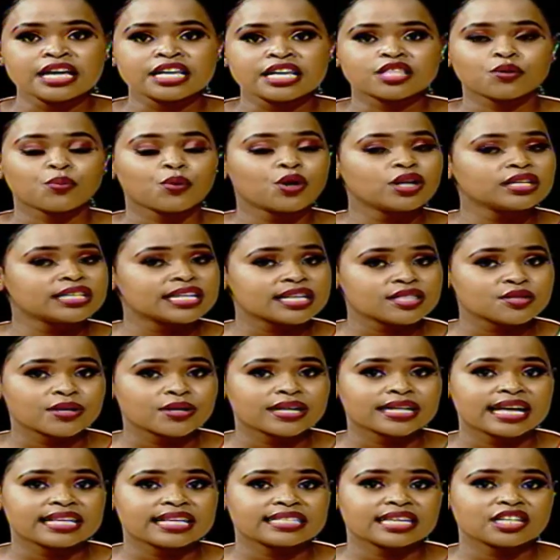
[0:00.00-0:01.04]
The World Health
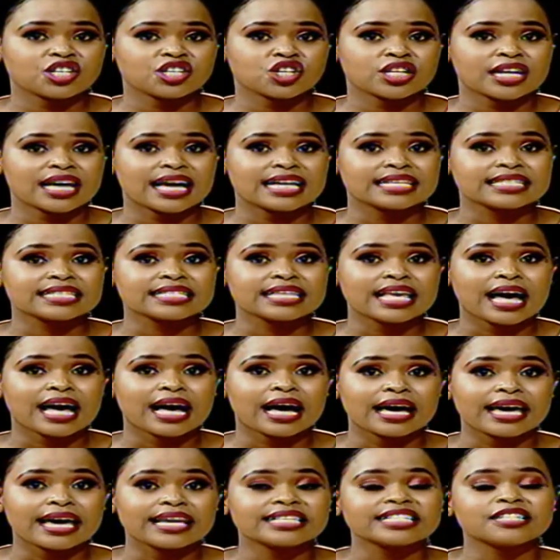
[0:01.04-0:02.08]
Organization has
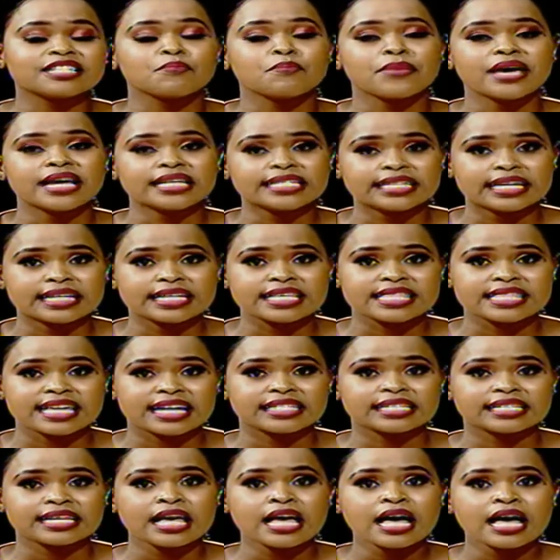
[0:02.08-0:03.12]
uh, estimated
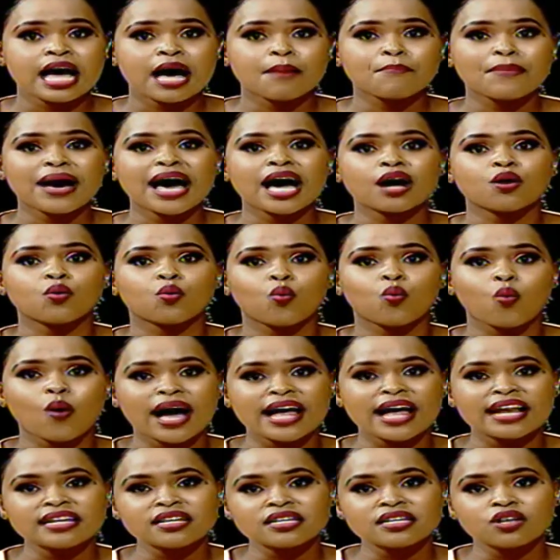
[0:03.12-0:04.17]
that among
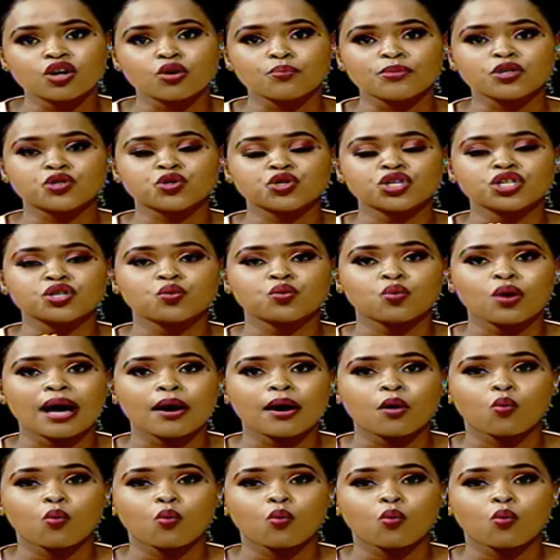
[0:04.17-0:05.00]
one or between uh,